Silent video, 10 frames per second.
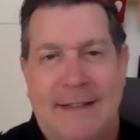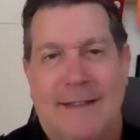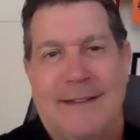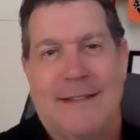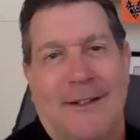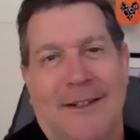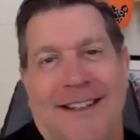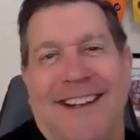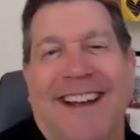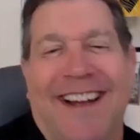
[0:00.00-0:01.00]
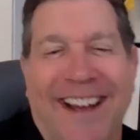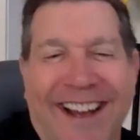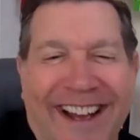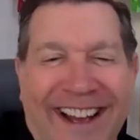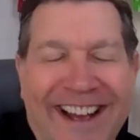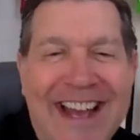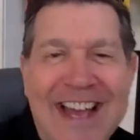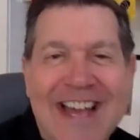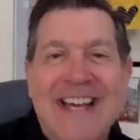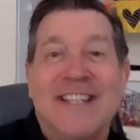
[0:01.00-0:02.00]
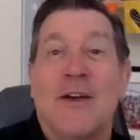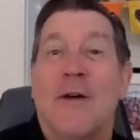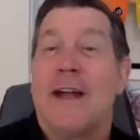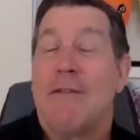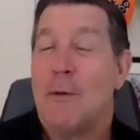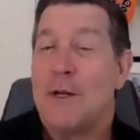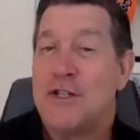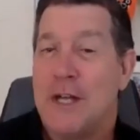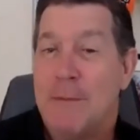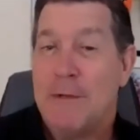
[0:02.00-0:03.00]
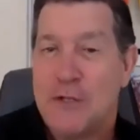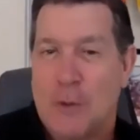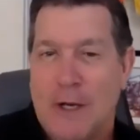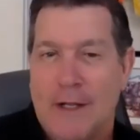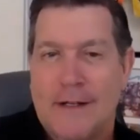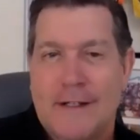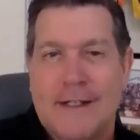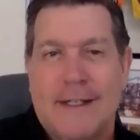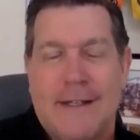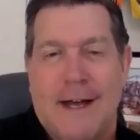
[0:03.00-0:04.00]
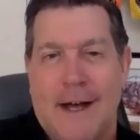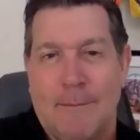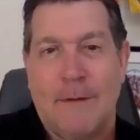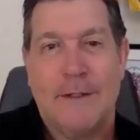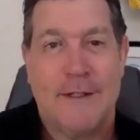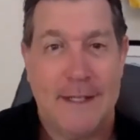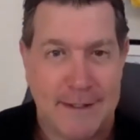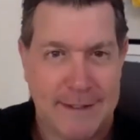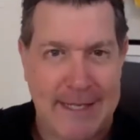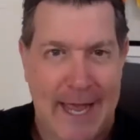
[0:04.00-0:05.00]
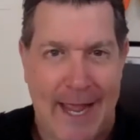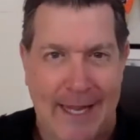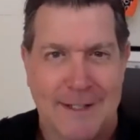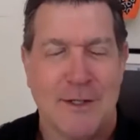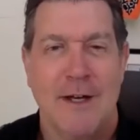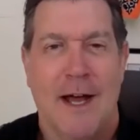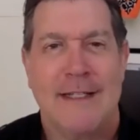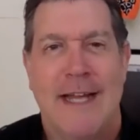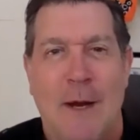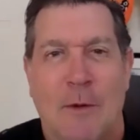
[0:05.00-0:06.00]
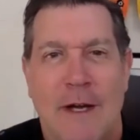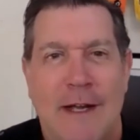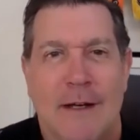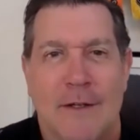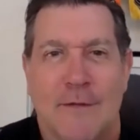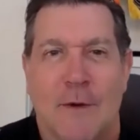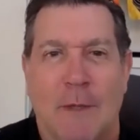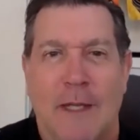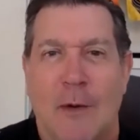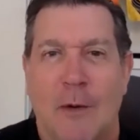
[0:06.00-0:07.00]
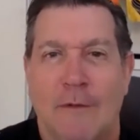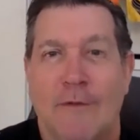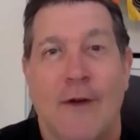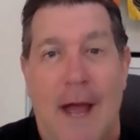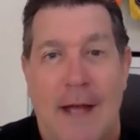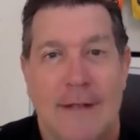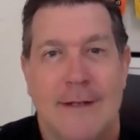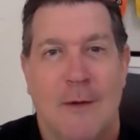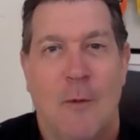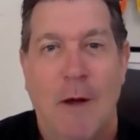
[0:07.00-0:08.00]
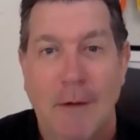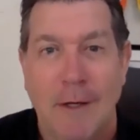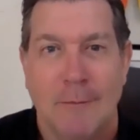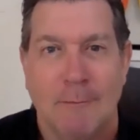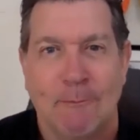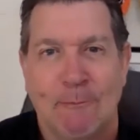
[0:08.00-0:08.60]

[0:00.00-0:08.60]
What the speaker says: So, so everyone, Jim is joining us to this day. It's not day where he is from Lyon, France. So welcome.